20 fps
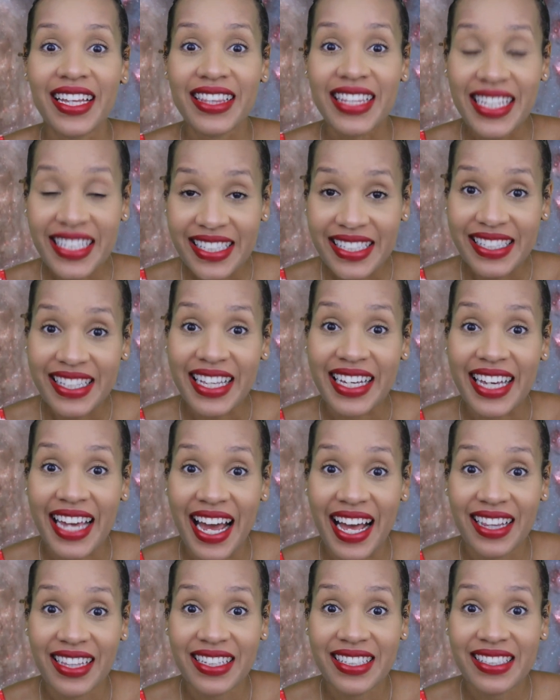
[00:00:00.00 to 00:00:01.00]
This is the
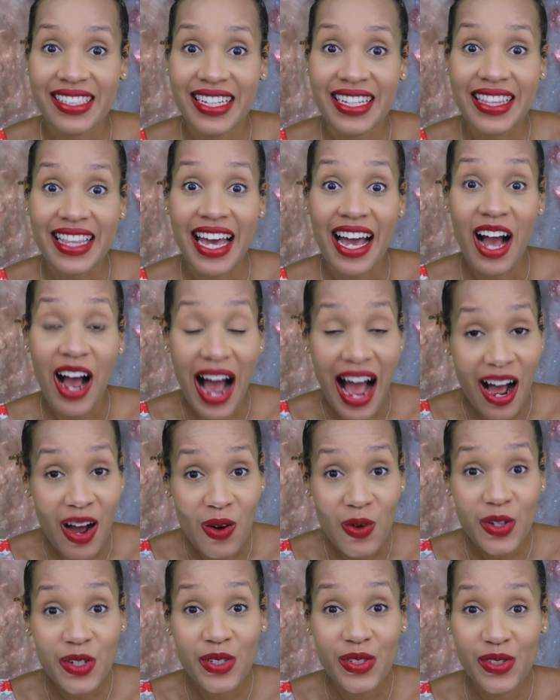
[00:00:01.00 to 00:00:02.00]
galaxy that
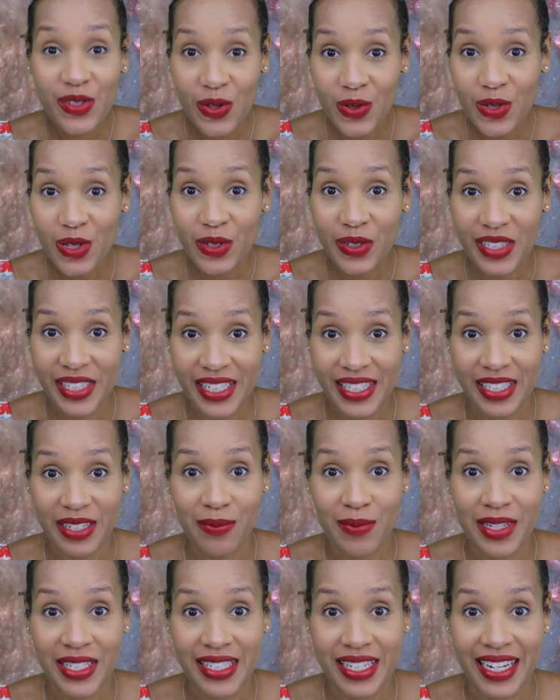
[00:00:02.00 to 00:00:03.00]
our solar
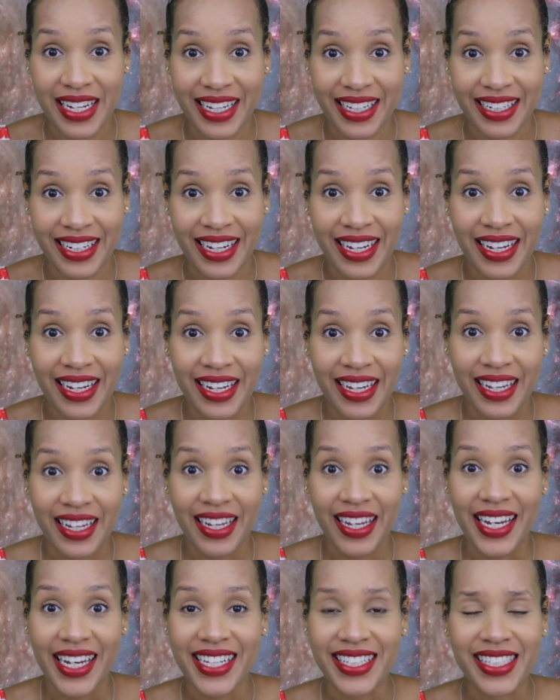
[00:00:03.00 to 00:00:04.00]
system is in.
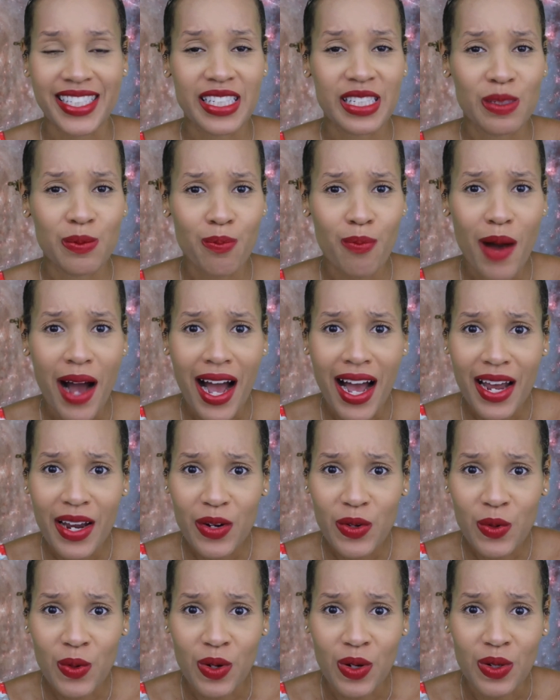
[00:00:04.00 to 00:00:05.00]
It's
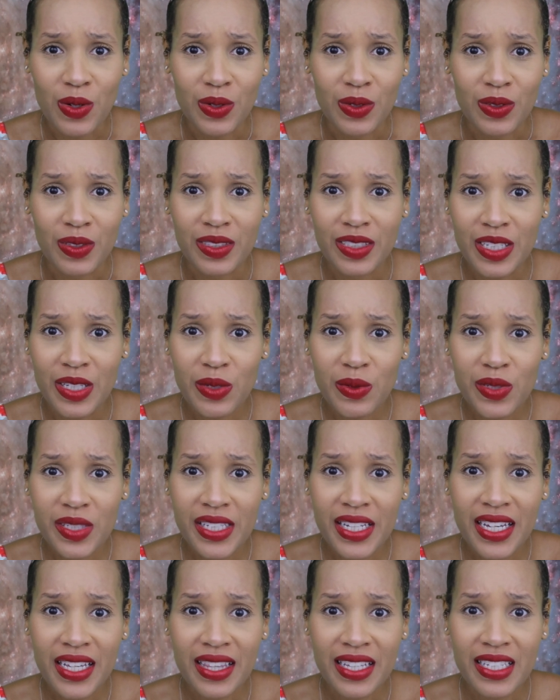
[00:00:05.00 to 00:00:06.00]
spiral. Do you
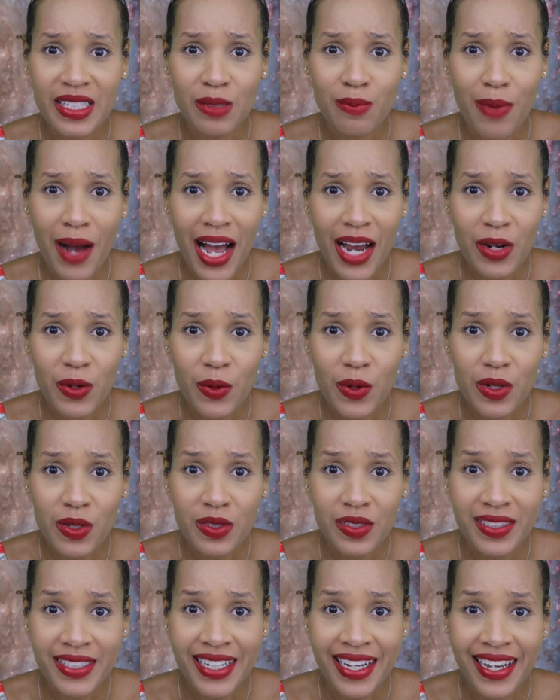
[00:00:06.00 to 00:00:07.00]
see the
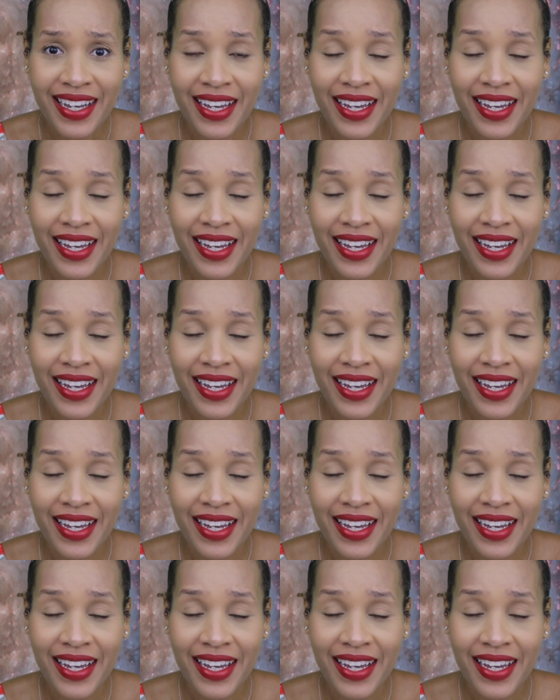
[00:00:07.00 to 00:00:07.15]
spirals?